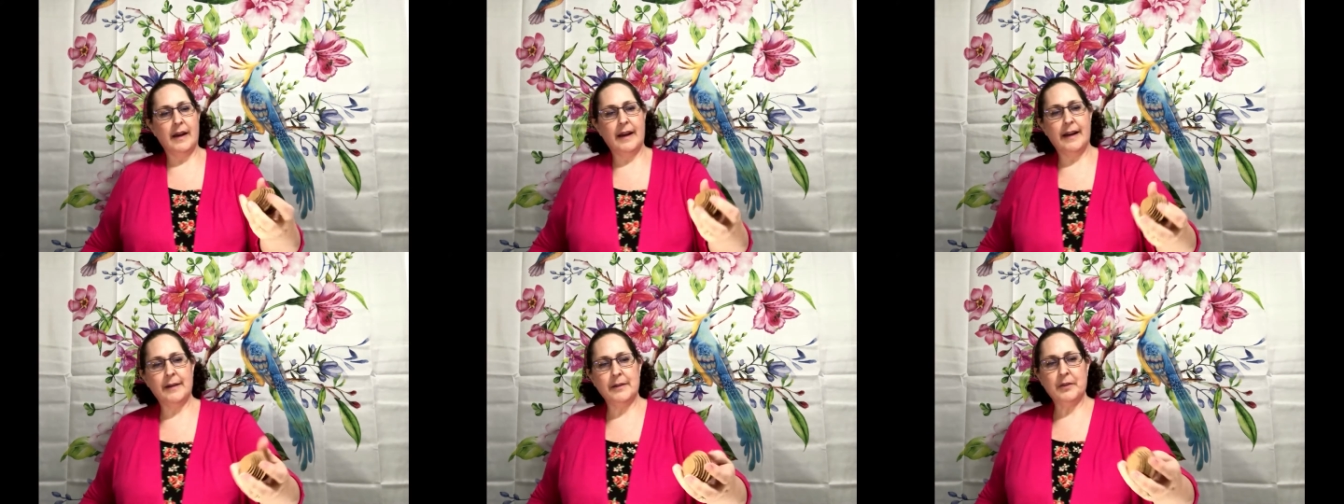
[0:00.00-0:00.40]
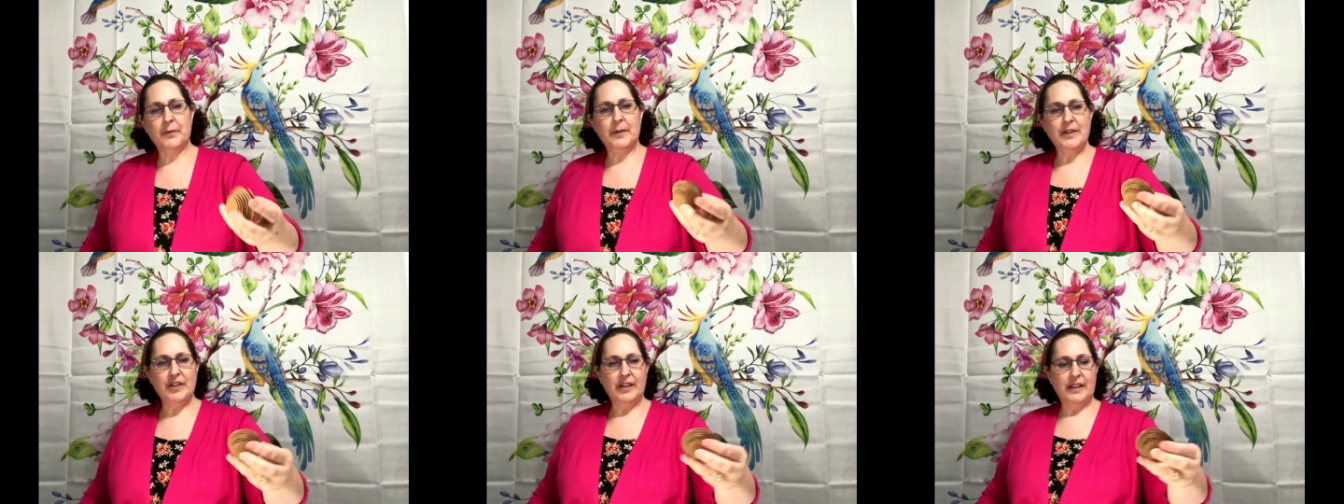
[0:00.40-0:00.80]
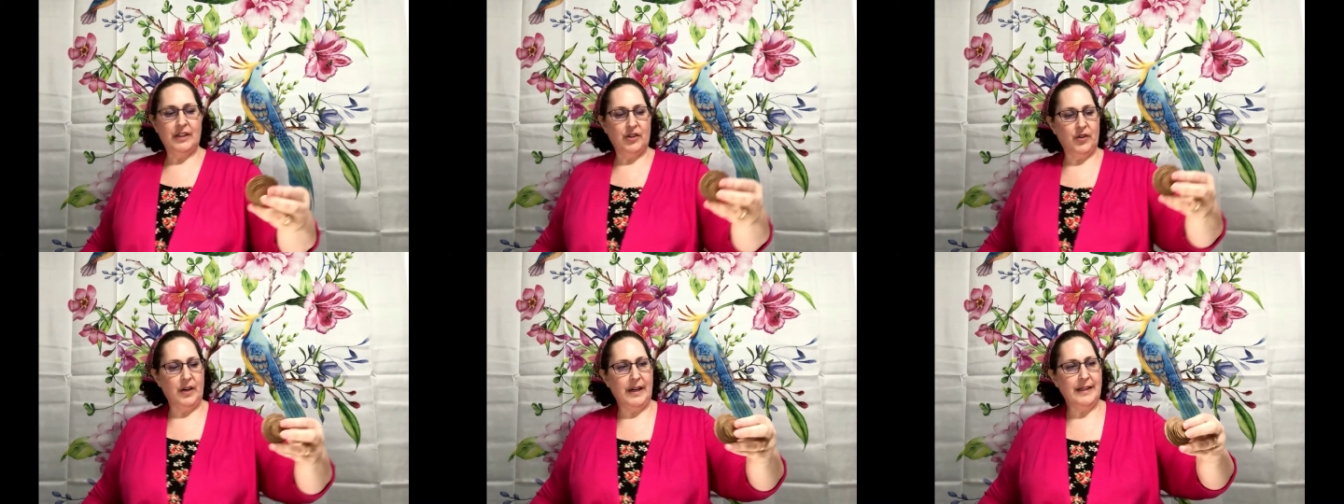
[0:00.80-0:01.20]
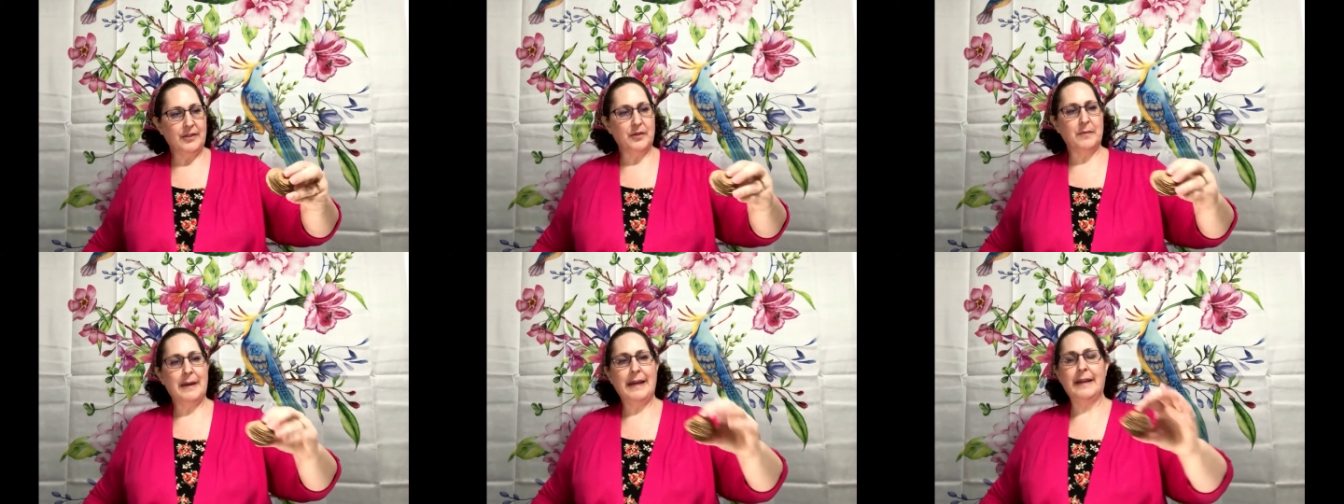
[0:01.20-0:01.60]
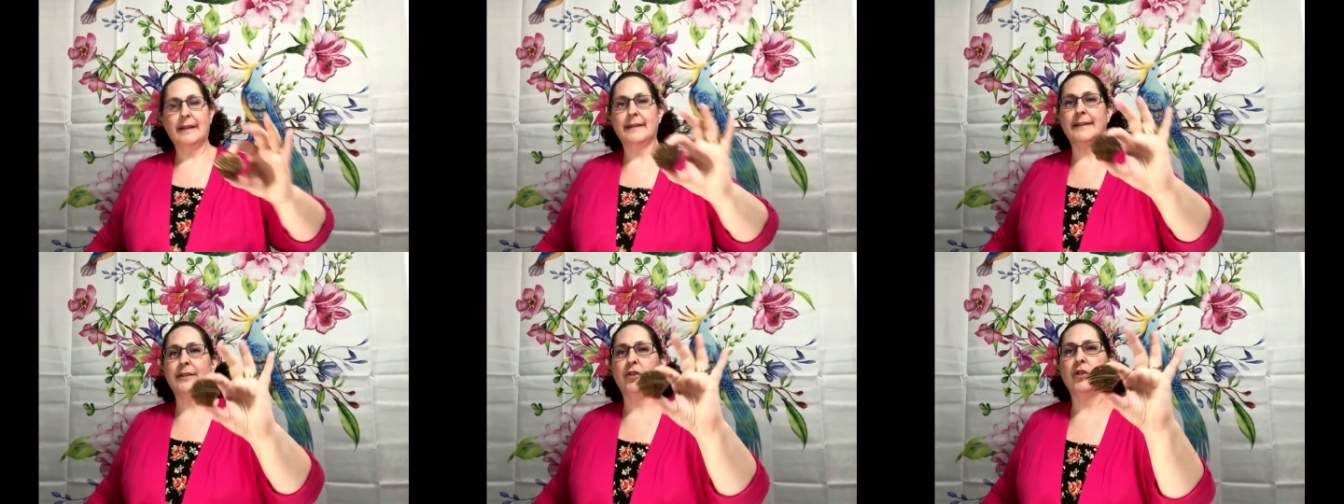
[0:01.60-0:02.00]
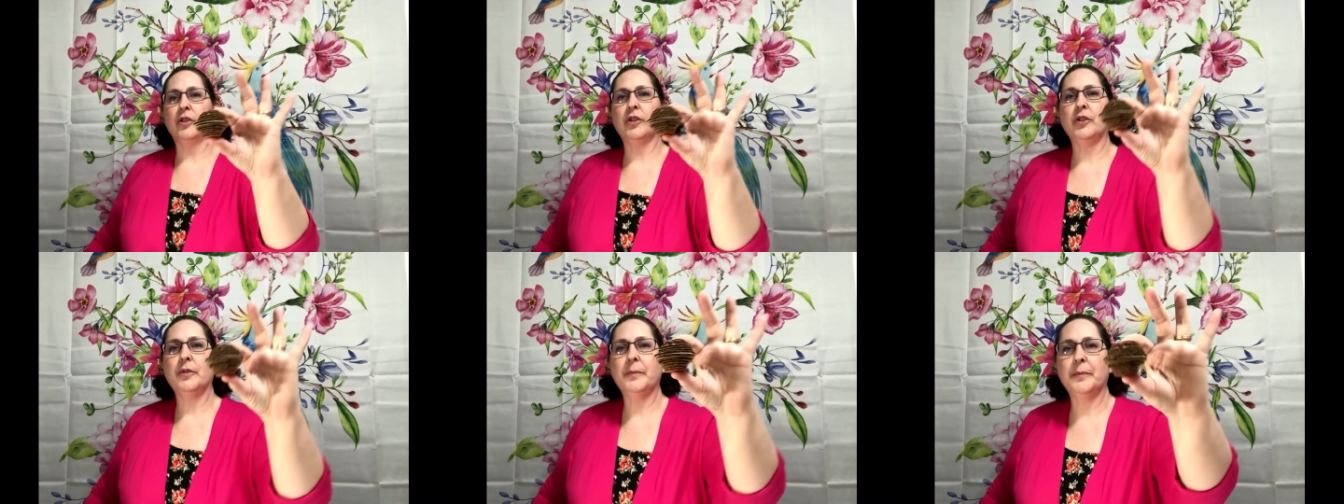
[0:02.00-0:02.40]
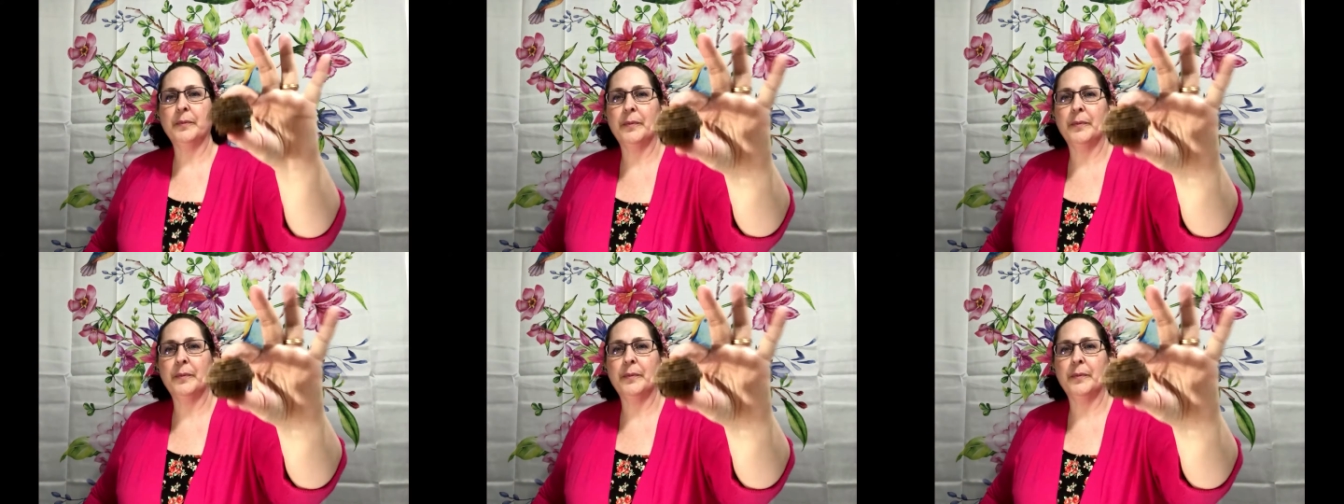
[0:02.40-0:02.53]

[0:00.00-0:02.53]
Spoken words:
I was originally trying to make a circle.